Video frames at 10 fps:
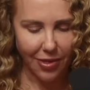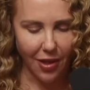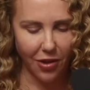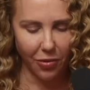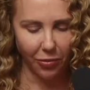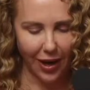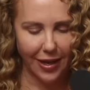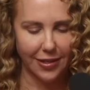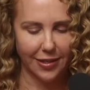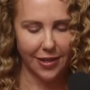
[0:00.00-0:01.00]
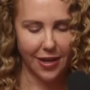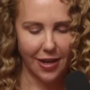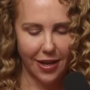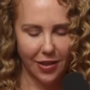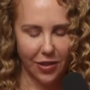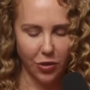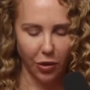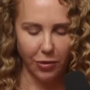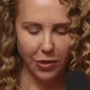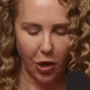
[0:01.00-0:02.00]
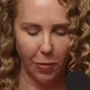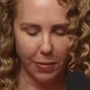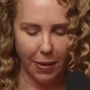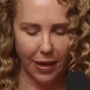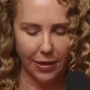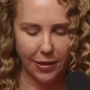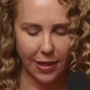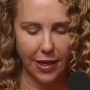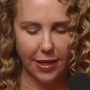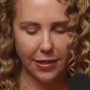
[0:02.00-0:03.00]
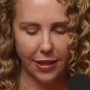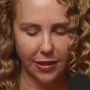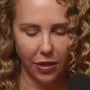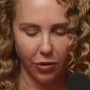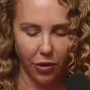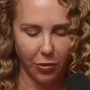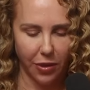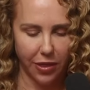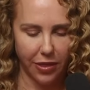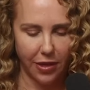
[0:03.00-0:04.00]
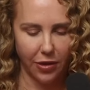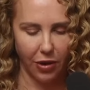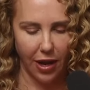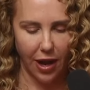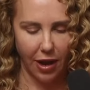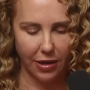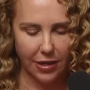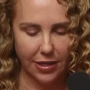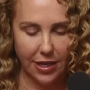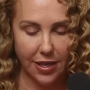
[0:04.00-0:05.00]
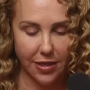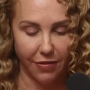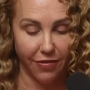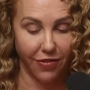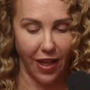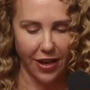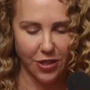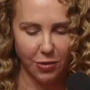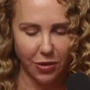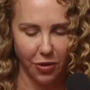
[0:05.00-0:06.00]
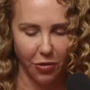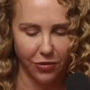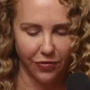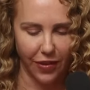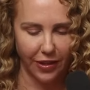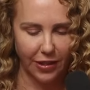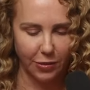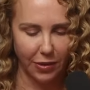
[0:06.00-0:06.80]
All right. The door was opened by a seedy 60 year old with thin gray hair and teeth that flashed with gold fillings when